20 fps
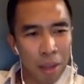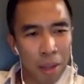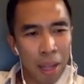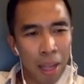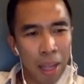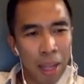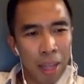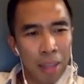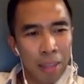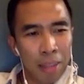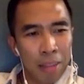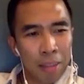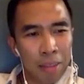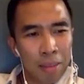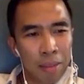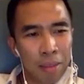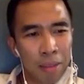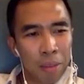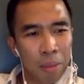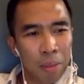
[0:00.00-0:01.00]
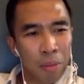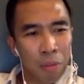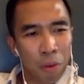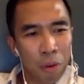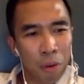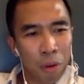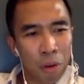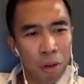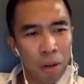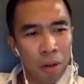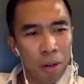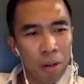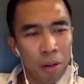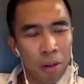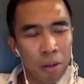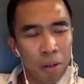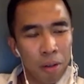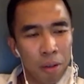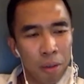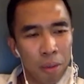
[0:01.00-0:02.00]
And before
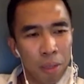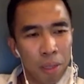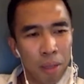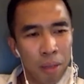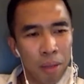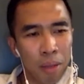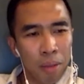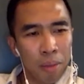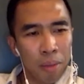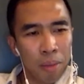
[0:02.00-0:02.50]
we